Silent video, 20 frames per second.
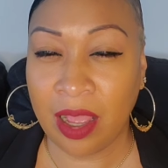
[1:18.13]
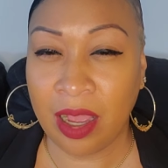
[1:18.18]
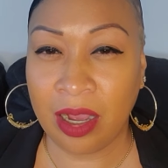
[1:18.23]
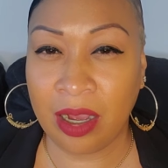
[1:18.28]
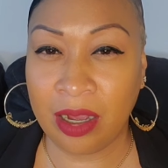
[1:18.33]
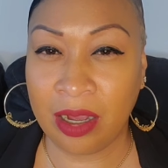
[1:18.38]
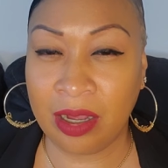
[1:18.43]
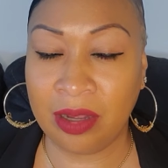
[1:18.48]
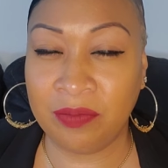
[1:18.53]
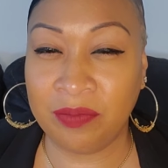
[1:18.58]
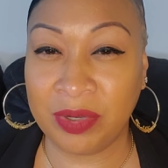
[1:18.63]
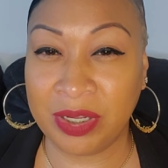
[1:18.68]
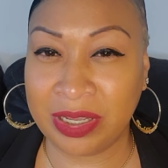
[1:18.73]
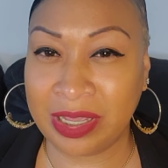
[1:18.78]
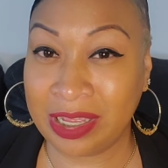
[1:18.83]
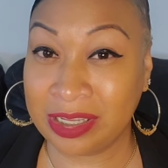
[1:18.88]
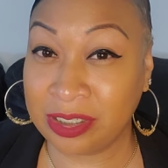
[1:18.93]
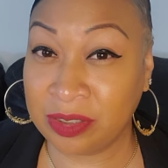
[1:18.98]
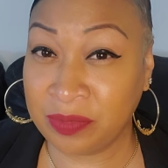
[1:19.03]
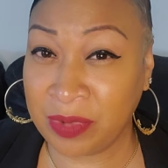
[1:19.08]
But
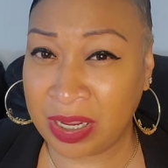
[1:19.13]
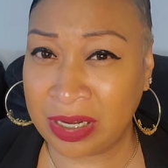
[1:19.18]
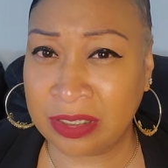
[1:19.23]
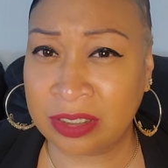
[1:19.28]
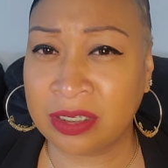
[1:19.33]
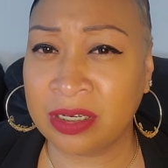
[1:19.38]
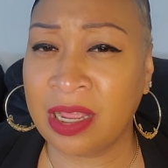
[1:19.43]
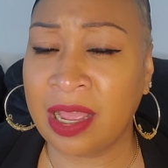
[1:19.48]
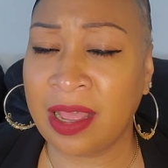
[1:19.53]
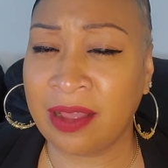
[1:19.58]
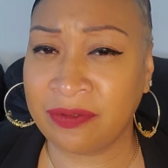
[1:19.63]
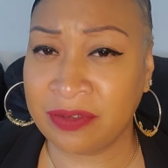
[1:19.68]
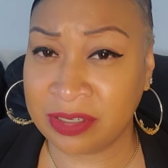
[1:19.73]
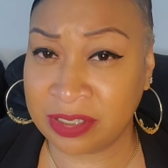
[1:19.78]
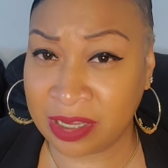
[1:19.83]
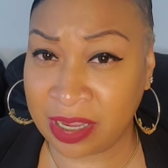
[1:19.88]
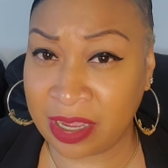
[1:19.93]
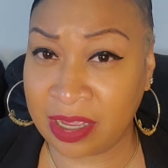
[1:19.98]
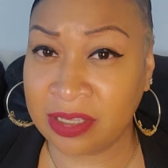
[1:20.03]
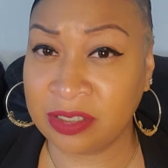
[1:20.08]
Cancer man is going to have
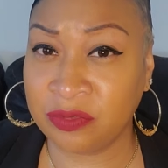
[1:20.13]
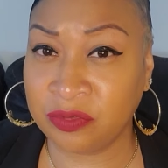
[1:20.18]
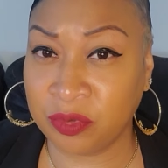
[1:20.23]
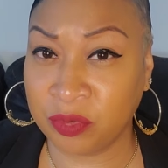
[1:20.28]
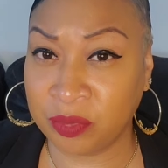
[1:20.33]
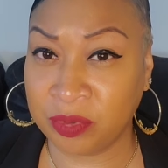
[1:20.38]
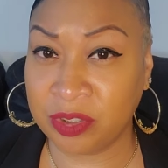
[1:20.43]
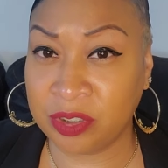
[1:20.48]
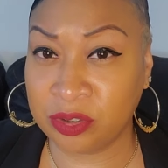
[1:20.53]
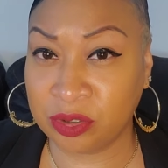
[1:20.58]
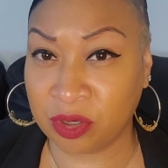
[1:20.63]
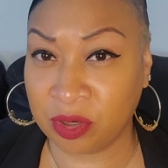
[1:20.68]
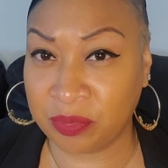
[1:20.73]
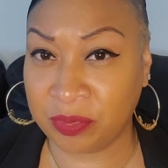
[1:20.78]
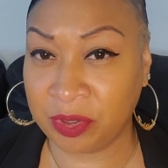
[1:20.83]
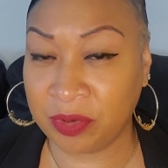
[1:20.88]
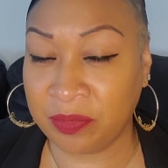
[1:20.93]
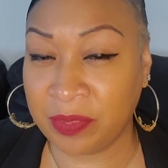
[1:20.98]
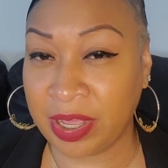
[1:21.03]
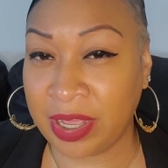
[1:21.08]
his hands full with the
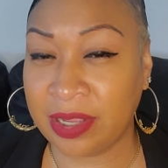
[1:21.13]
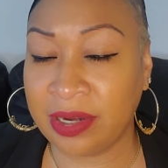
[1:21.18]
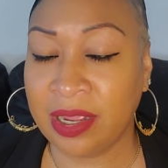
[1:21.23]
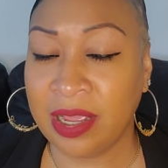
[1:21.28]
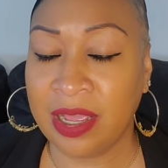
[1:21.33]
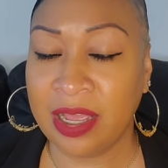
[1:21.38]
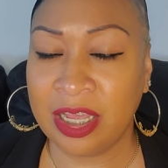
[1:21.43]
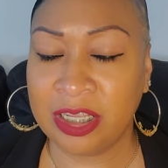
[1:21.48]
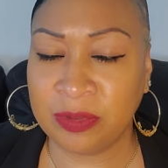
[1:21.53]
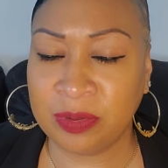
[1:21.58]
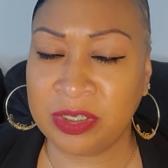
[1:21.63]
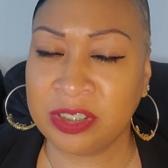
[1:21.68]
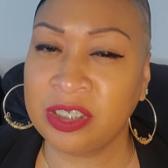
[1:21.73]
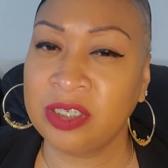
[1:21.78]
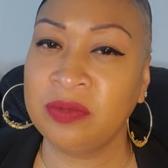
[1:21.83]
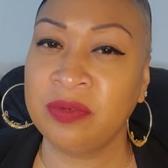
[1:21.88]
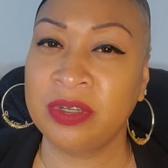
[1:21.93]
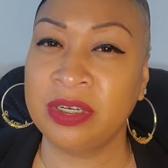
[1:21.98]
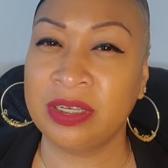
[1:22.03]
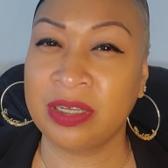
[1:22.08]
Scorpio man, especially
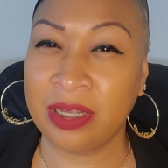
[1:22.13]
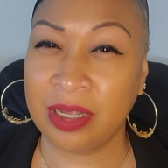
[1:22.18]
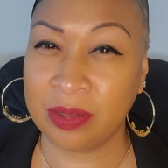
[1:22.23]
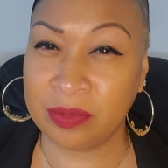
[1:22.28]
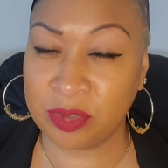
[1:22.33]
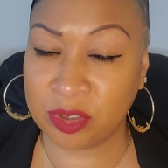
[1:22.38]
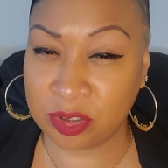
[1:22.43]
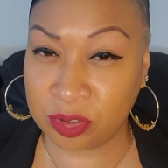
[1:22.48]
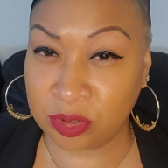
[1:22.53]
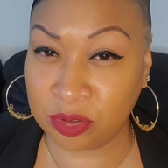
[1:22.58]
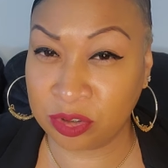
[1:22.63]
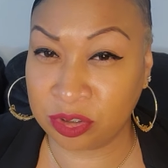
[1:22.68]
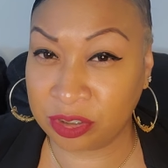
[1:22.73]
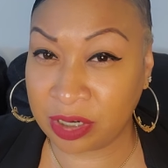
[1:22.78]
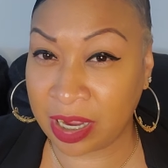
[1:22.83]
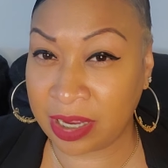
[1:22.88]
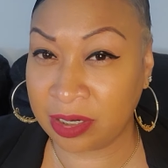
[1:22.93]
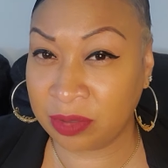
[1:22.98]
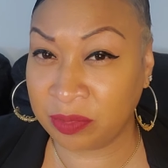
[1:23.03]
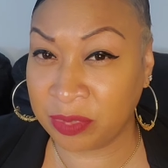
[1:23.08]
when it comes to
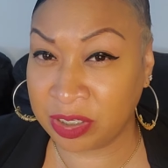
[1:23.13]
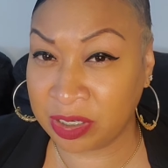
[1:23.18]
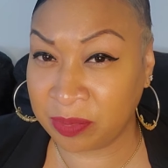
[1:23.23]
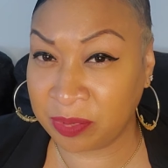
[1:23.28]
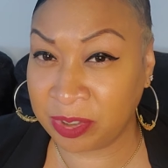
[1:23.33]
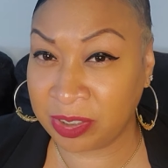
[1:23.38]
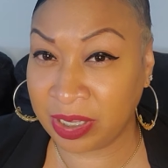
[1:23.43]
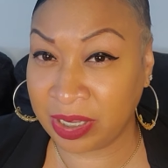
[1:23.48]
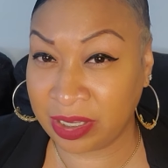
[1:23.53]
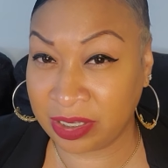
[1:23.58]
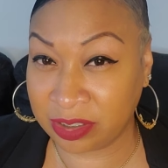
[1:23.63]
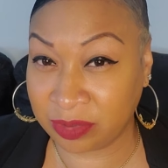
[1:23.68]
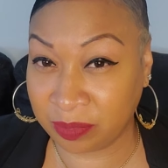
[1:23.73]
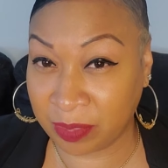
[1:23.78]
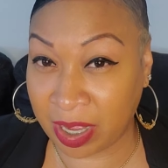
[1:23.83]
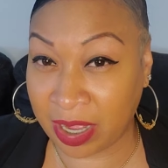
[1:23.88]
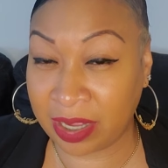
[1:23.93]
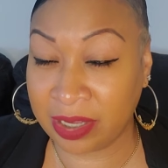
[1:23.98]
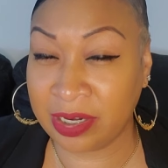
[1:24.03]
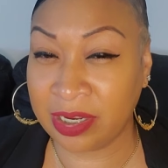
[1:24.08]
trying to manipulate his
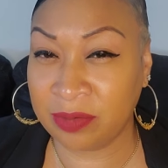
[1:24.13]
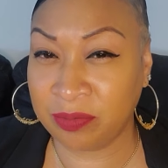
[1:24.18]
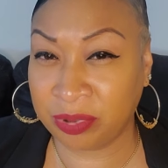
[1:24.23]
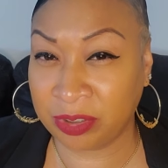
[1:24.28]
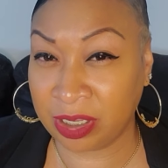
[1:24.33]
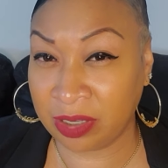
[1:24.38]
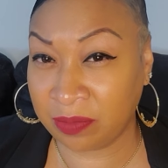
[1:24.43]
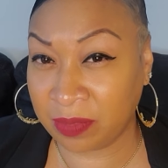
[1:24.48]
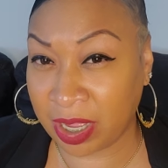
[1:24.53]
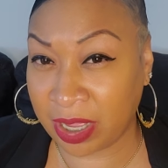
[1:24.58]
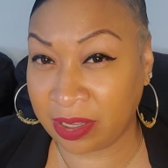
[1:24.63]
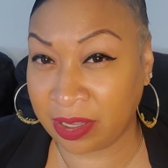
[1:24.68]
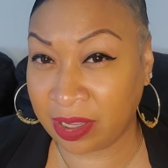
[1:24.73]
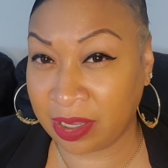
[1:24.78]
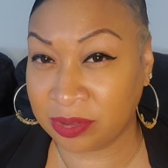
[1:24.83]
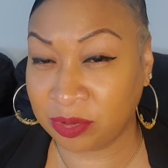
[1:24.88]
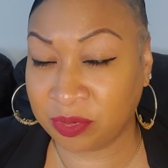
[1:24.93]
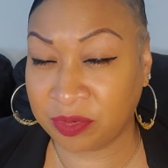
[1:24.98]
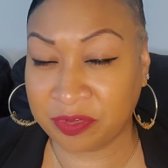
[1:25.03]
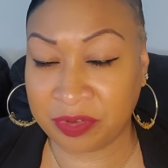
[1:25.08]
mind and play mind
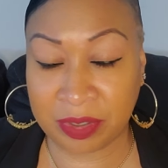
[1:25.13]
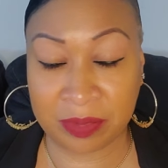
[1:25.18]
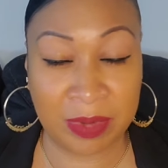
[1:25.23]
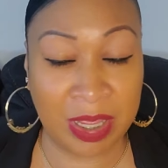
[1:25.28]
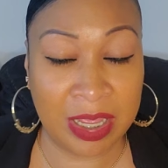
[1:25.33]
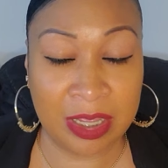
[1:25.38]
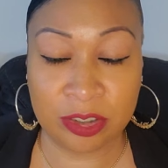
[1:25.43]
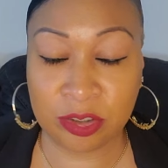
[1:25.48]
games with him.